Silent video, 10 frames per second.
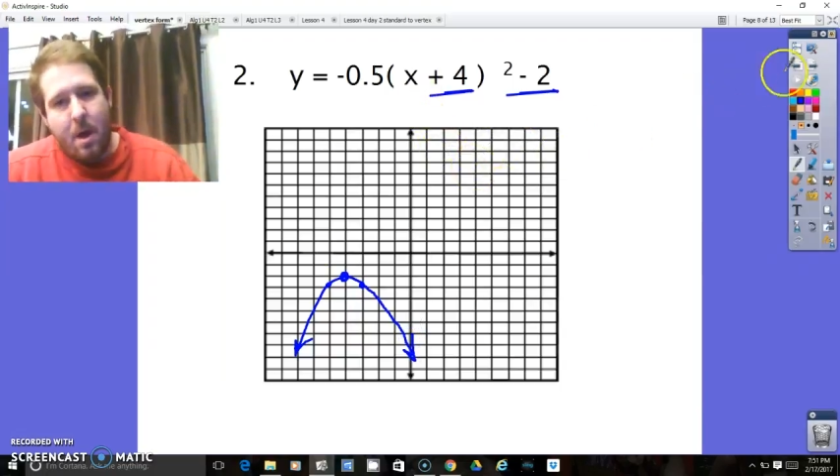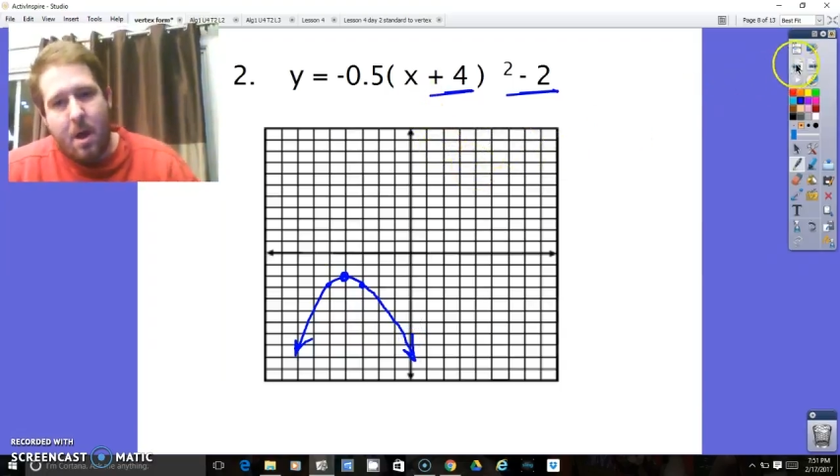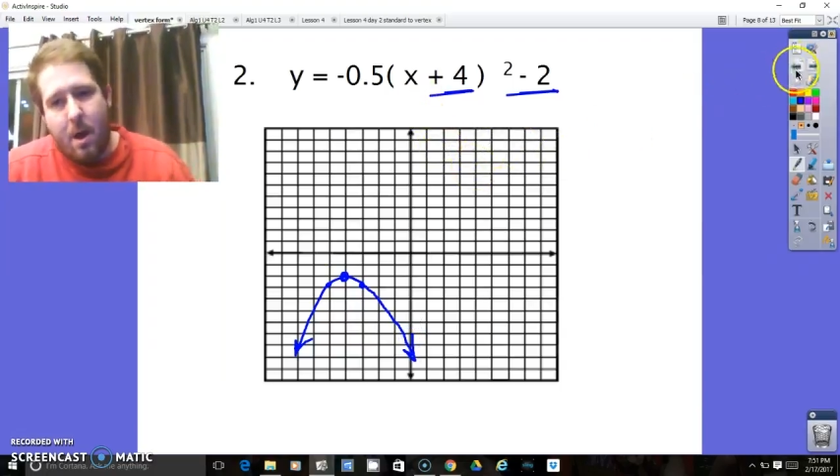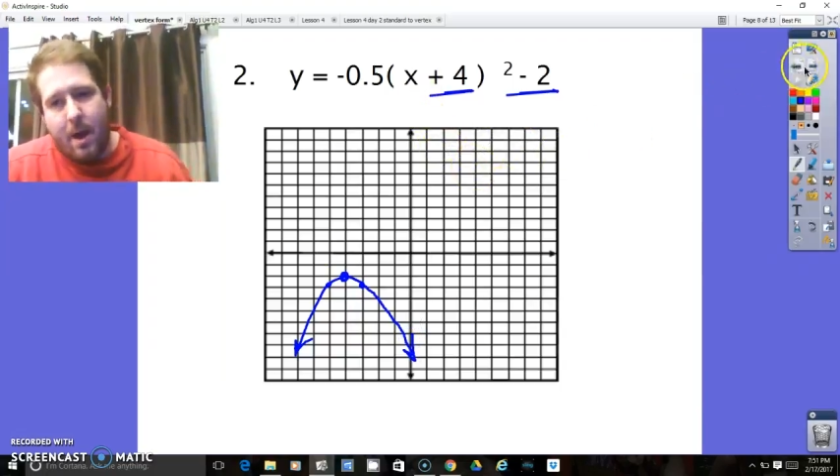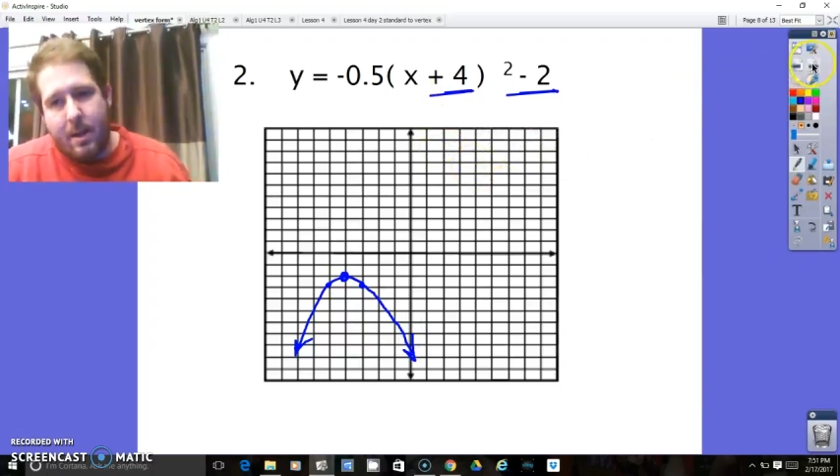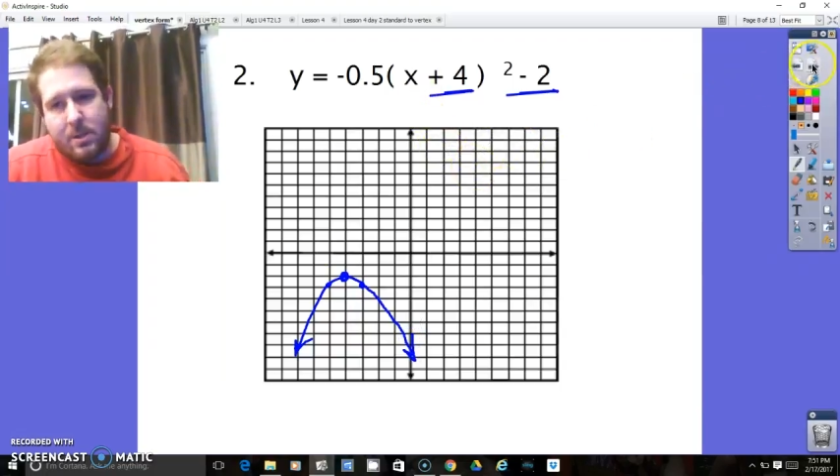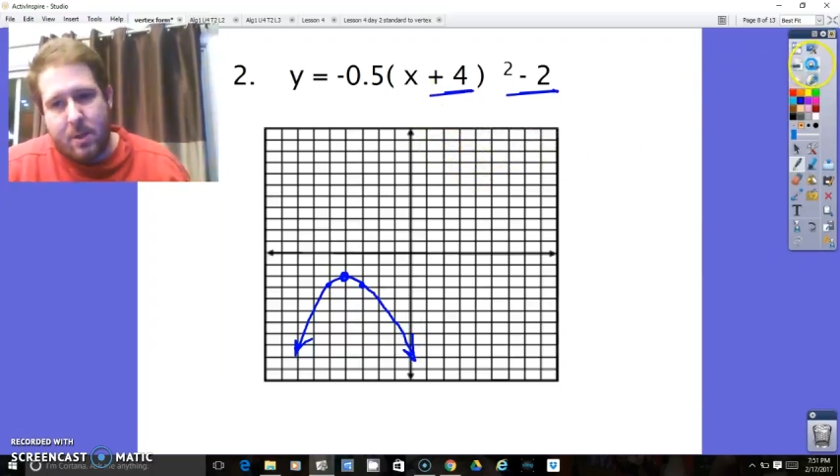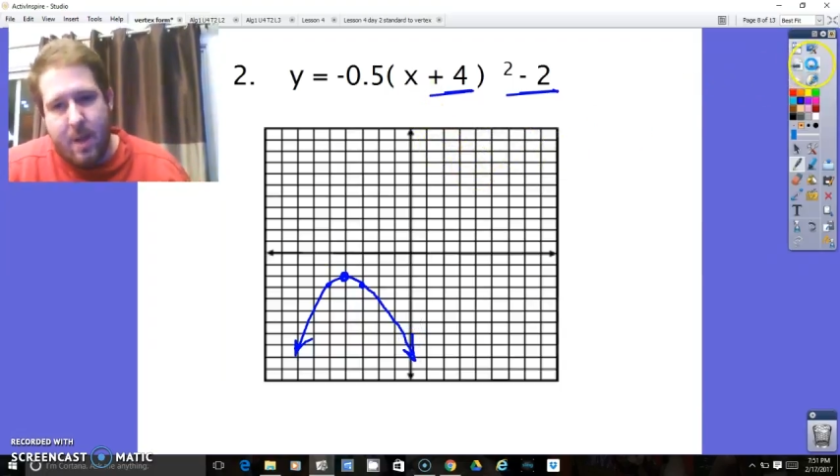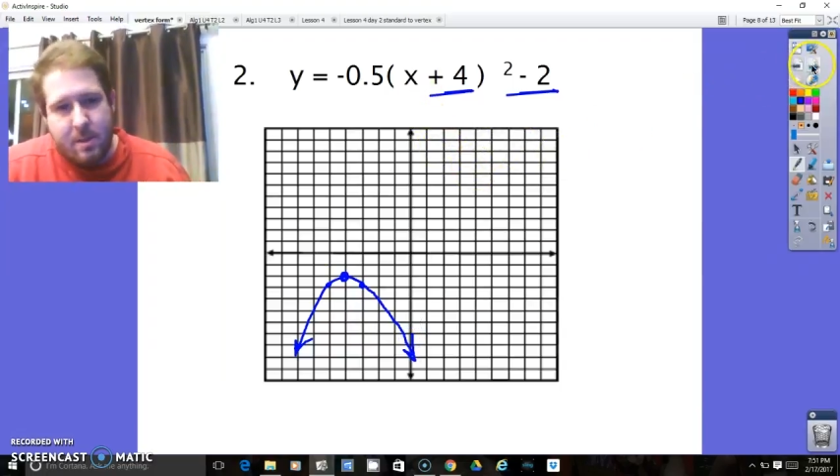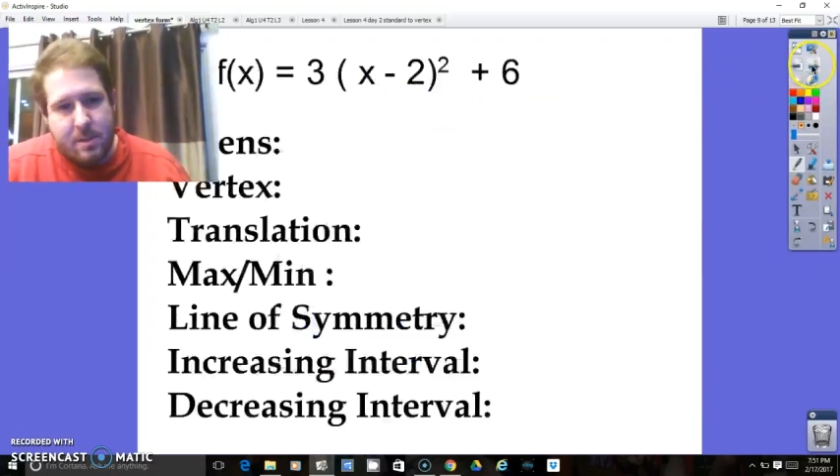All right,
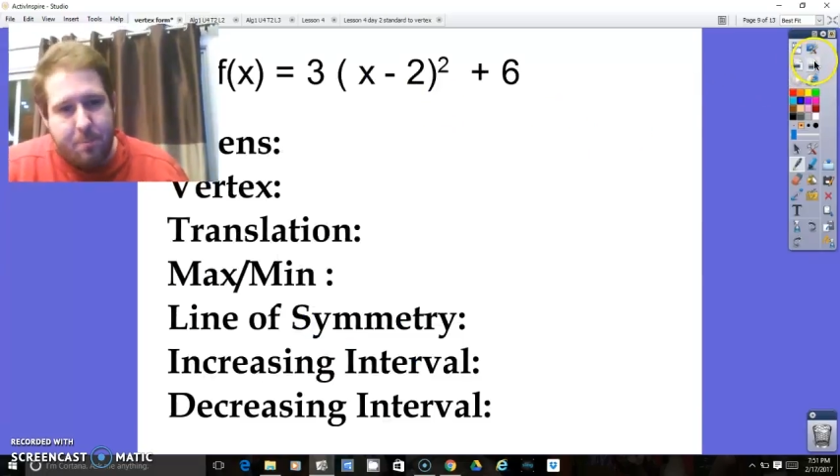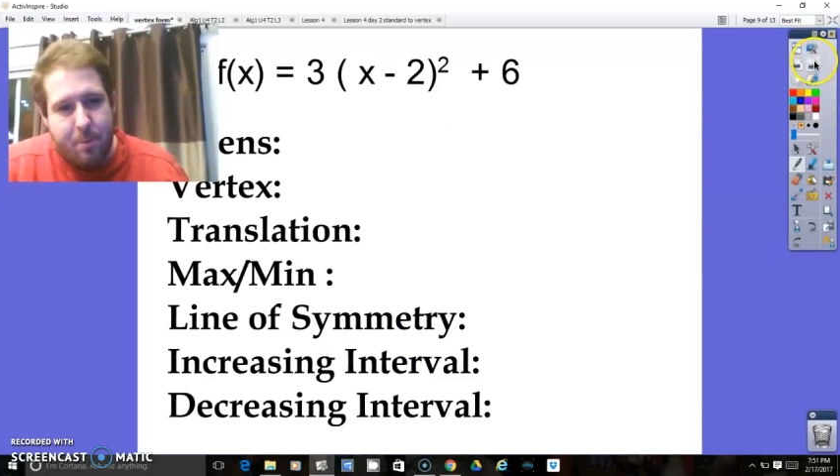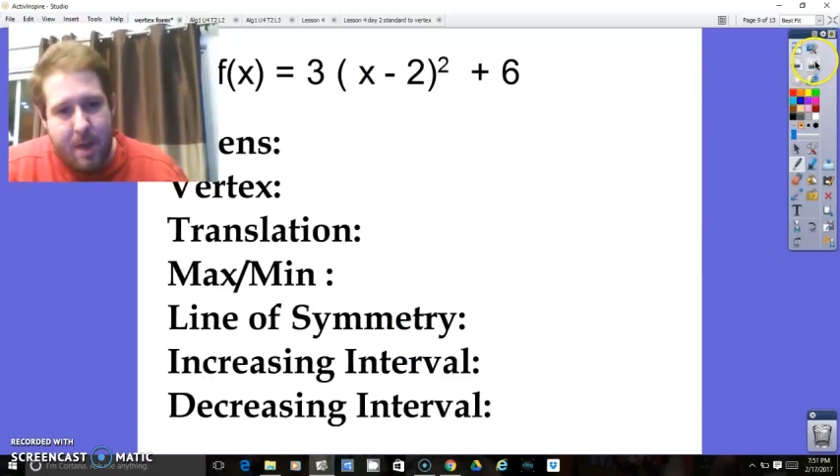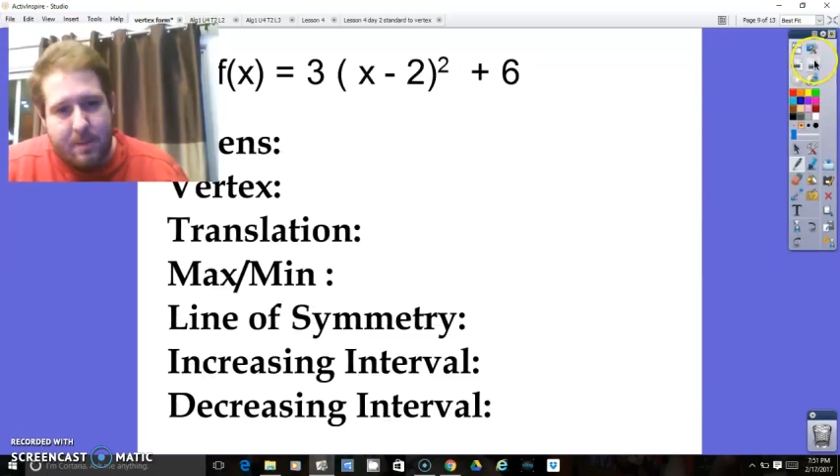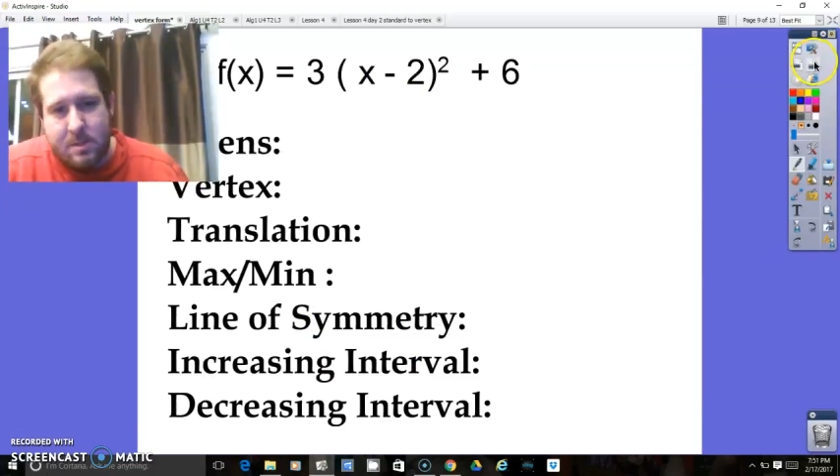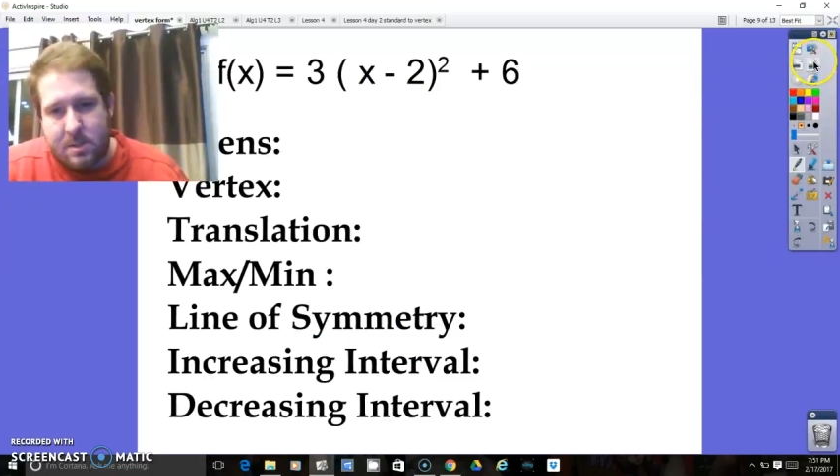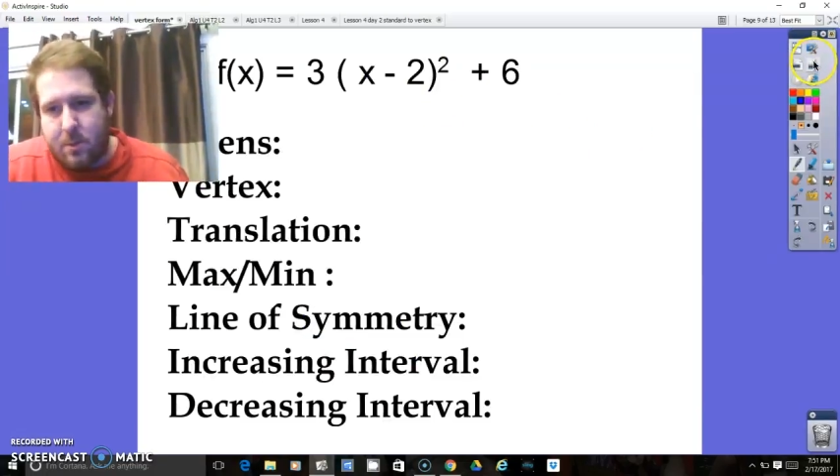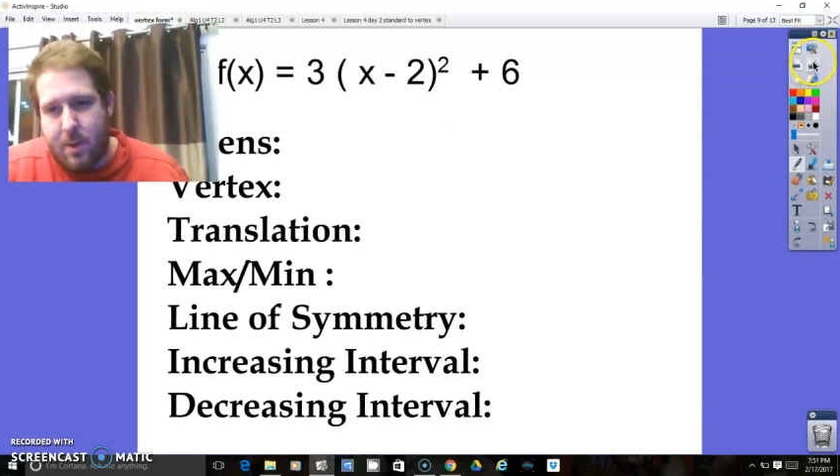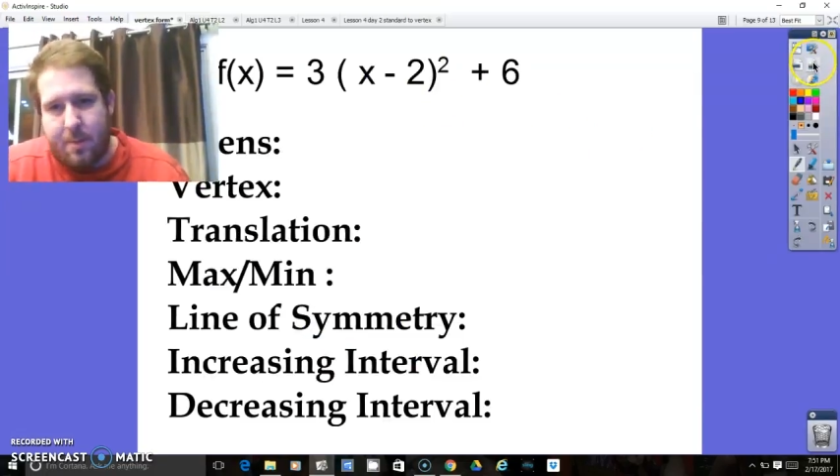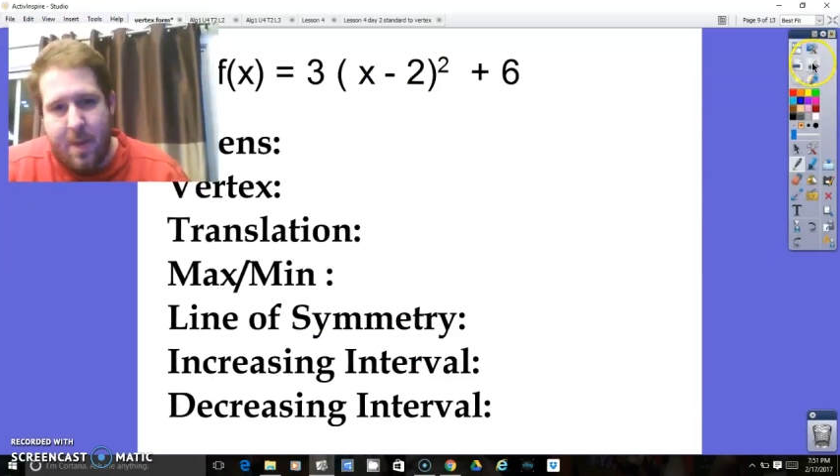so there's some practice
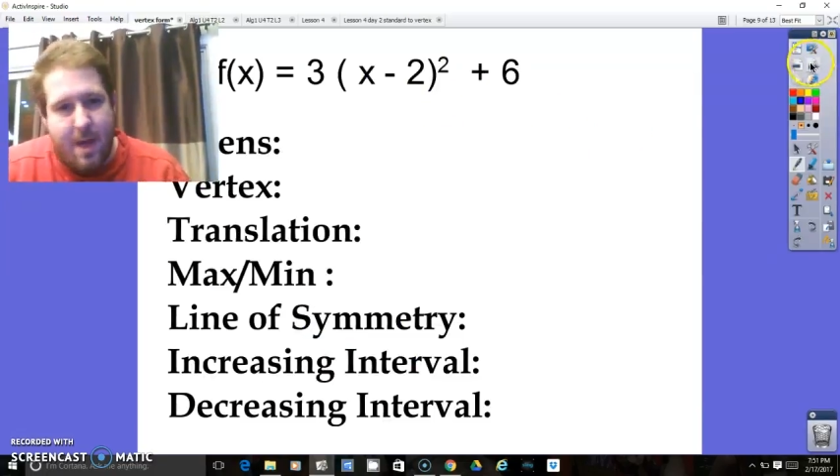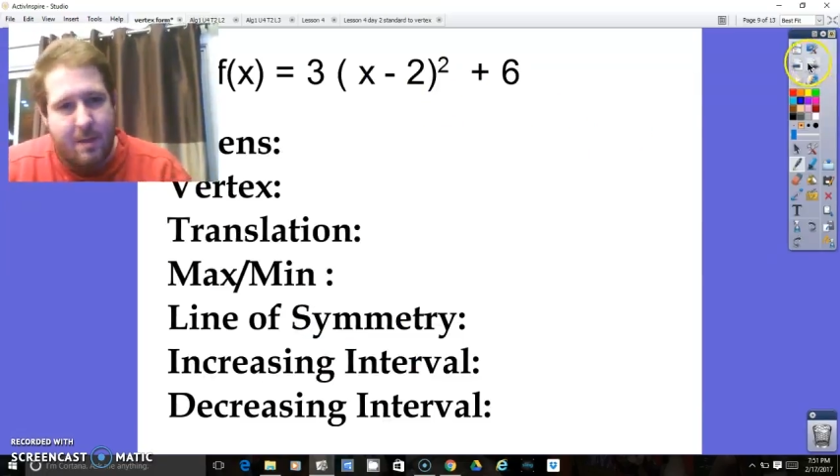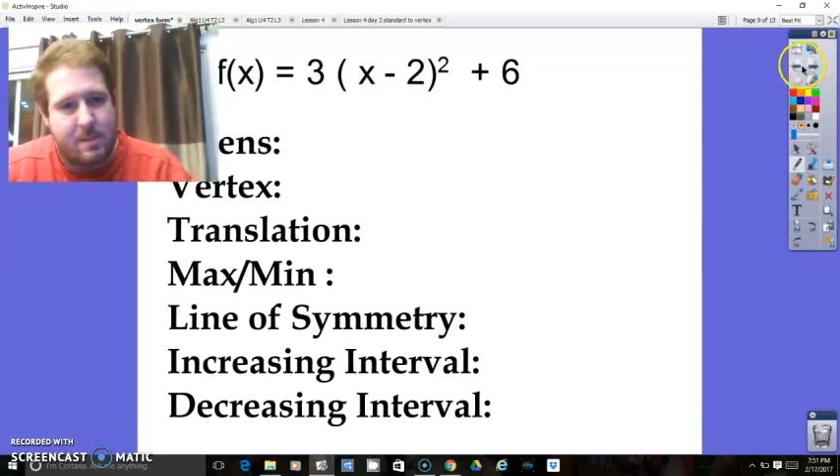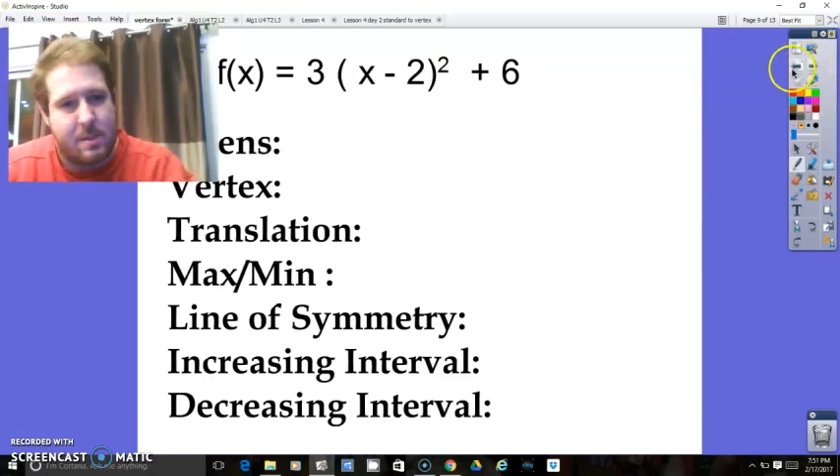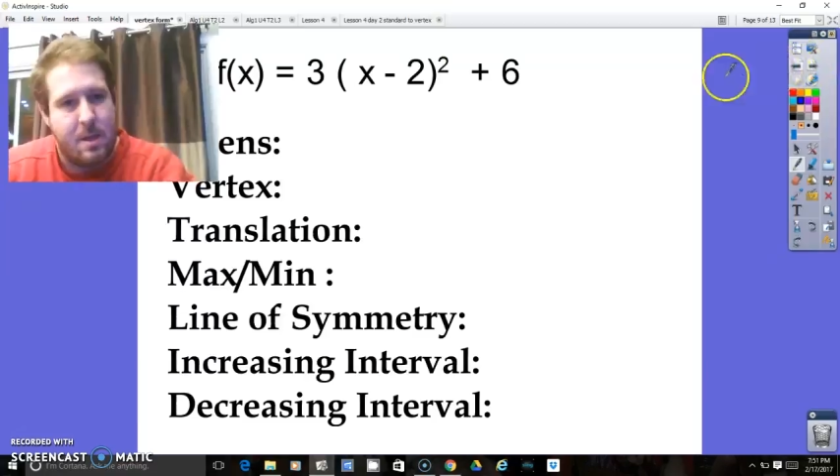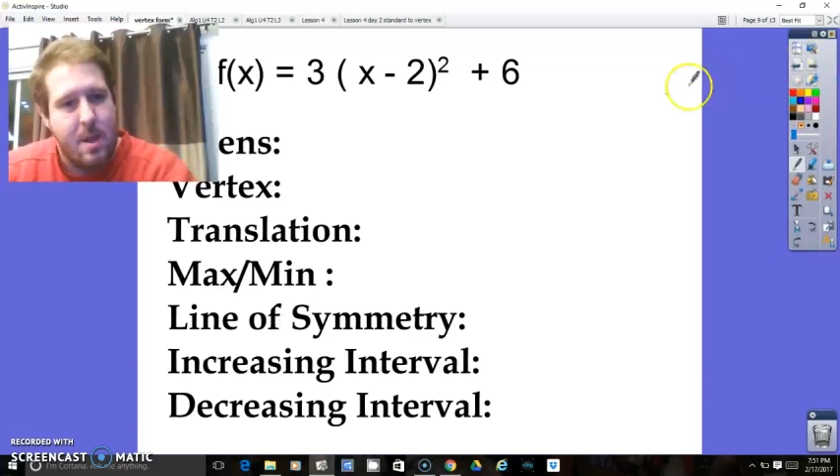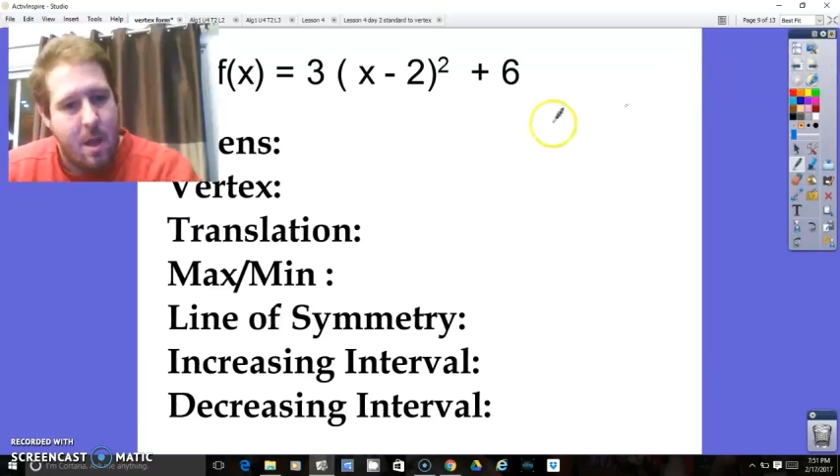doing that.